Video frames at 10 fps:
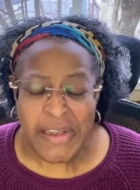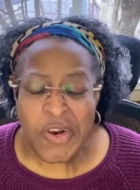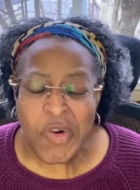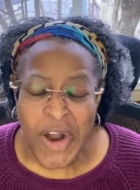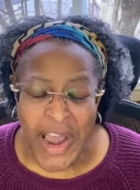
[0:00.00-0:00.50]

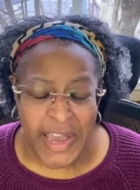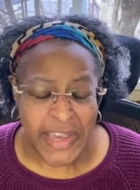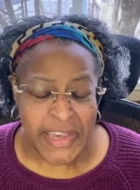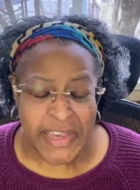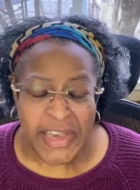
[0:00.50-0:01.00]

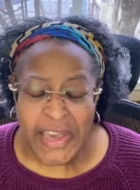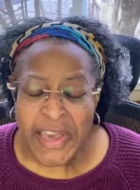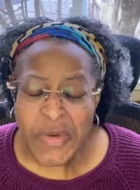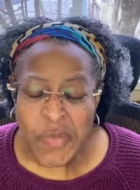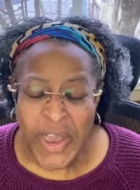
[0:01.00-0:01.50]
crying,
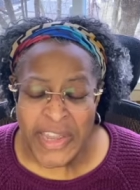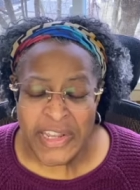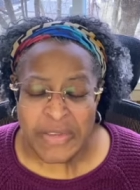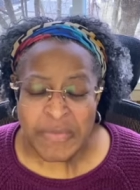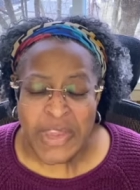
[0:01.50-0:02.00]
and
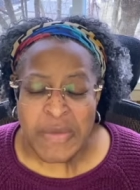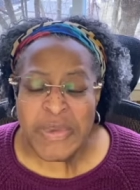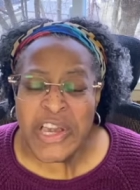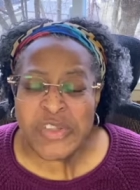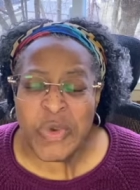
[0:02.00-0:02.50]
waiting
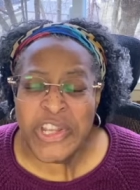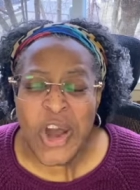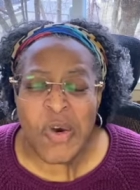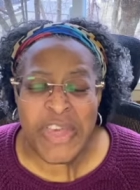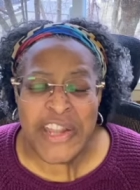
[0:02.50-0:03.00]
because we
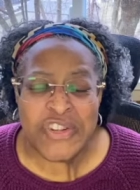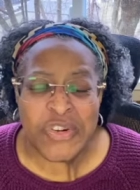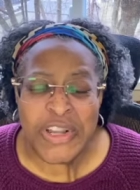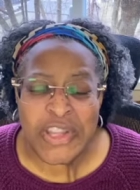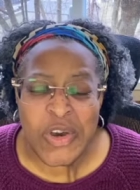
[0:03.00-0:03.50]
know that
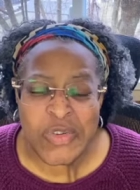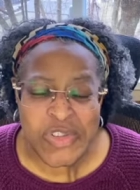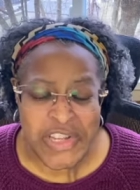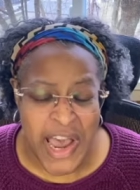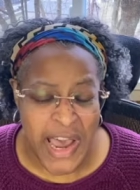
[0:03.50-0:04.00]
during those
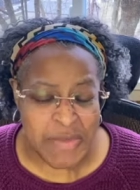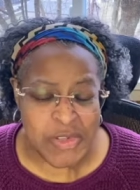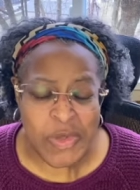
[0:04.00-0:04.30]
times,